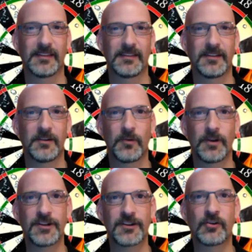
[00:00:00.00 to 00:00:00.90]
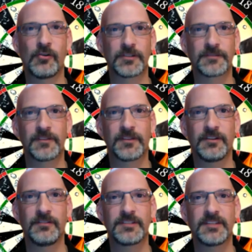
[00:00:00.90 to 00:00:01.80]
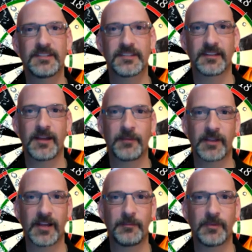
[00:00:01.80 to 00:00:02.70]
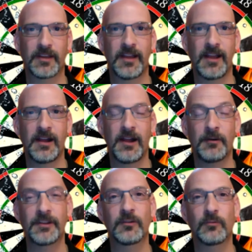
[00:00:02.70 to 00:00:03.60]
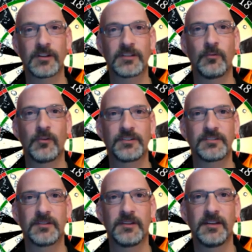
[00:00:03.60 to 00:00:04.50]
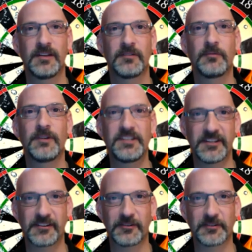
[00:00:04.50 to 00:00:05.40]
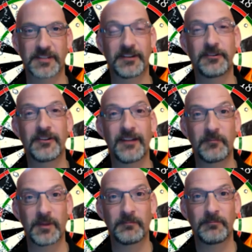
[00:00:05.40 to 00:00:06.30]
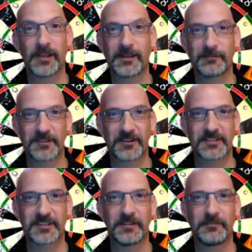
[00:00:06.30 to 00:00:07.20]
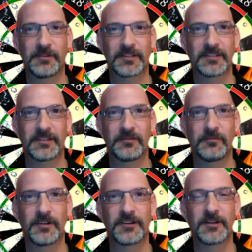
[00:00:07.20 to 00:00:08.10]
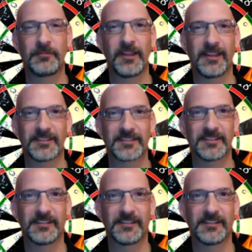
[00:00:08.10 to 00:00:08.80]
Now, what are your goals for the new season coming up, and how are you going to work towards reaching your goals? I know you haven't been picking up darts at all, but what are your plans?